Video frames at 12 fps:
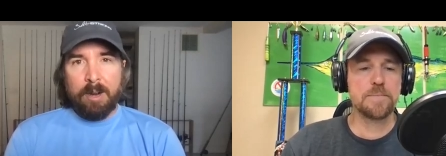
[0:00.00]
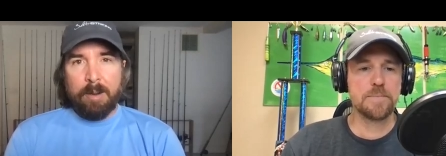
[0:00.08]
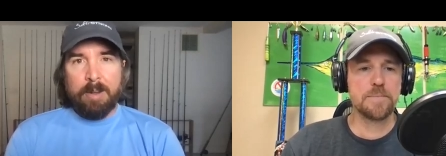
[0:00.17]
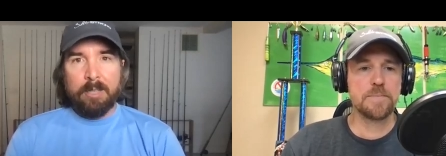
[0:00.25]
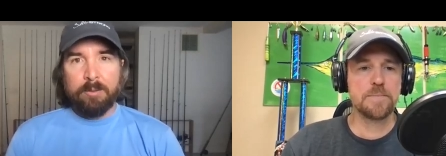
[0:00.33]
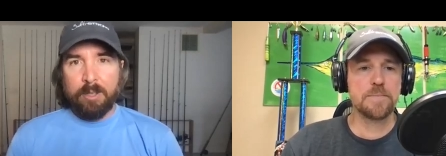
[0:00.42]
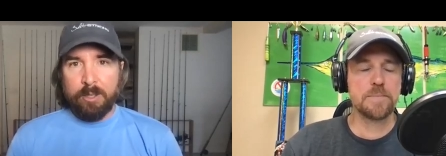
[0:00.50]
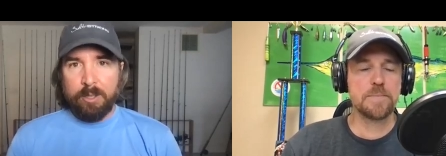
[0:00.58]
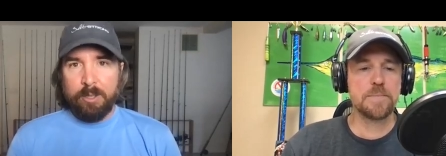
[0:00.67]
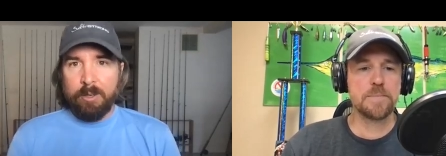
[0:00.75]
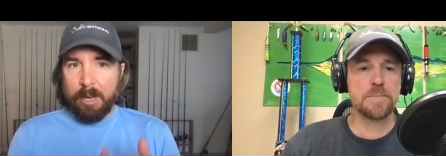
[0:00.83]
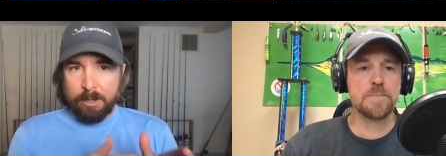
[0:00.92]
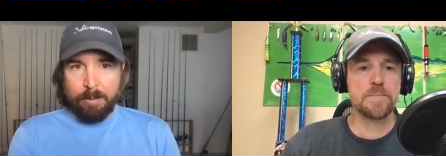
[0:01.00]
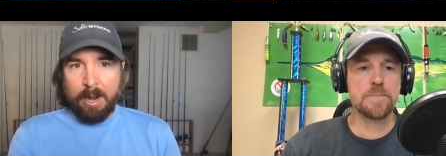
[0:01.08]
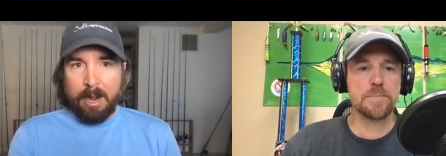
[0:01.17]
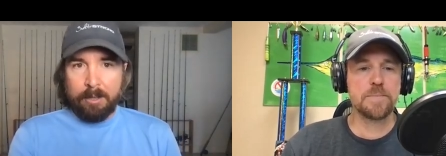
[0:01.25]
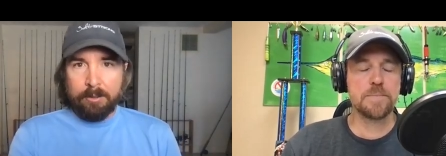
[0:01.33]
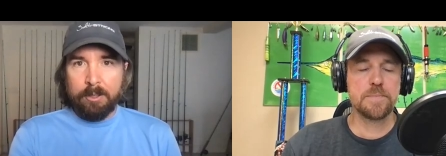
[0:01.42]
Speaker 1: right? Bass fishing, you catch a
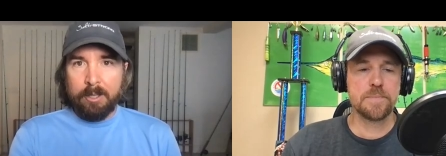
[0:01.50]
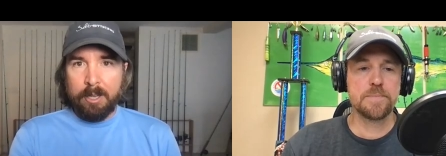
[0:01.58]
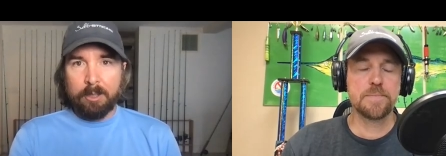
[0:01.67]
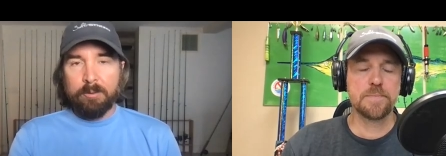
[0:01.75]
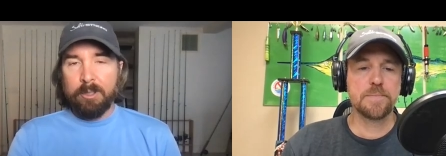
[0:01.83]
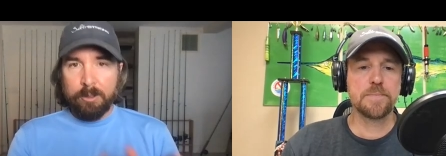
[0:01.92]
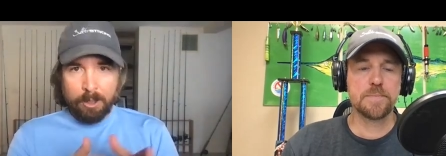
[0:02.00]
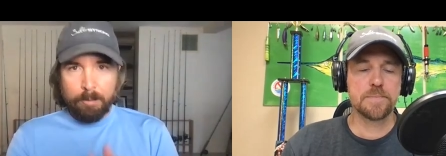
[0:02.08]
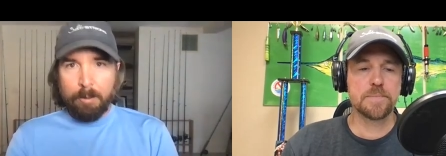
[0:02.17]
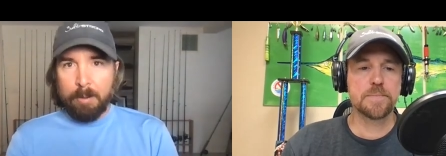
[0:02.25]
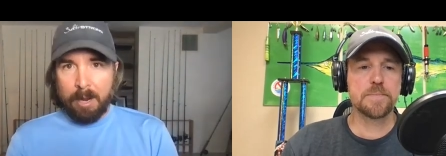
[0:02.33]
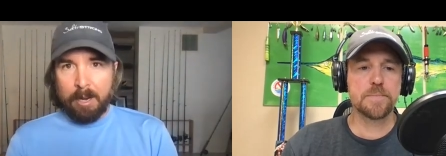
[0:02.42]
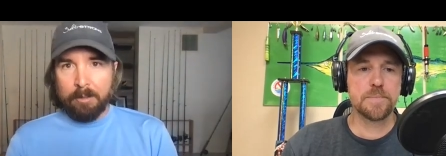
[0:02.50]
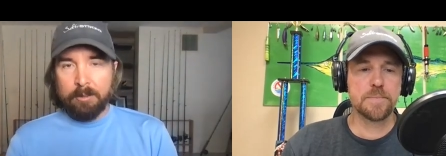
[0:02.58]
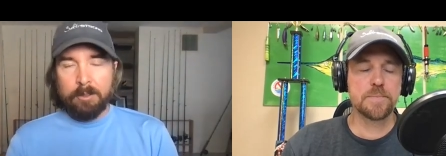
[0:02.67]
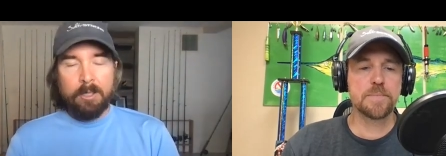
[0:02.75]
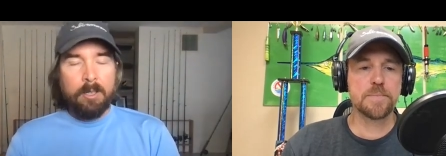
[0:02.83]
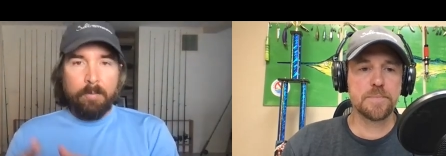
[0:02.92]
bass, and the next fish is going to be
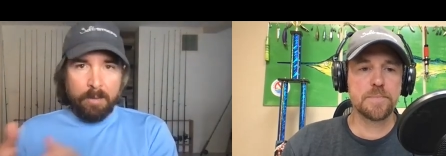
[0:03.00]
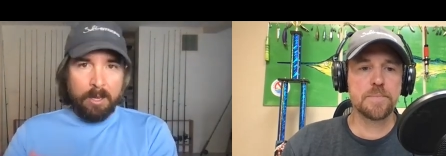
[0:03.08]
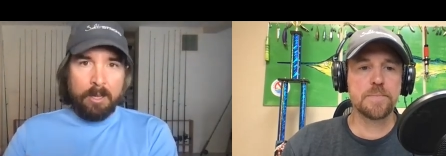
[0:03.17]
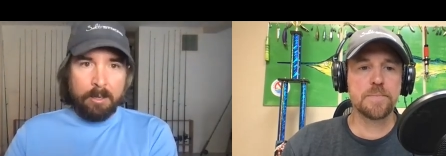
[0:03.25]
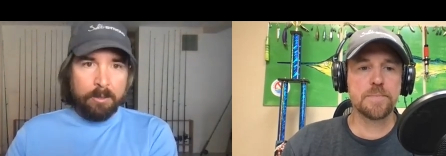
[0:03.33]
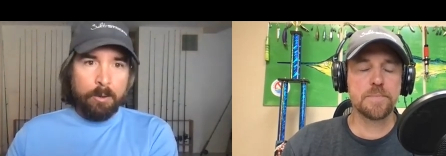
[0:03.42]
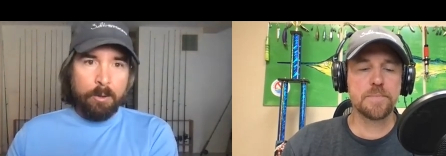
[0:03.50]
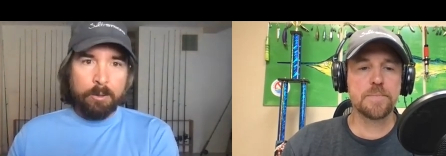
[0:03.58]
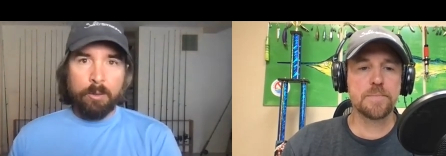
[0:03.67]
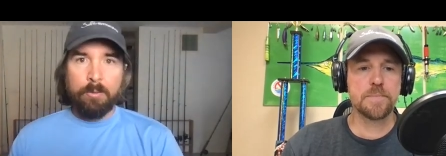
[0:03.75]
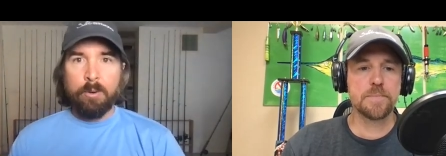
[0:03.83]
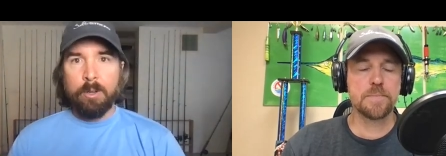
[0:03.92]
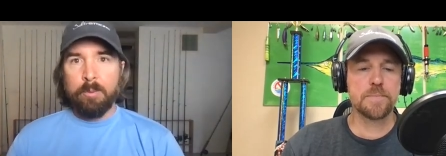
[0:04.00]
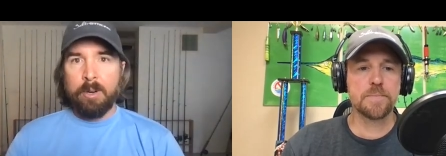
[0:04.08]
bass, and then so on and so forth.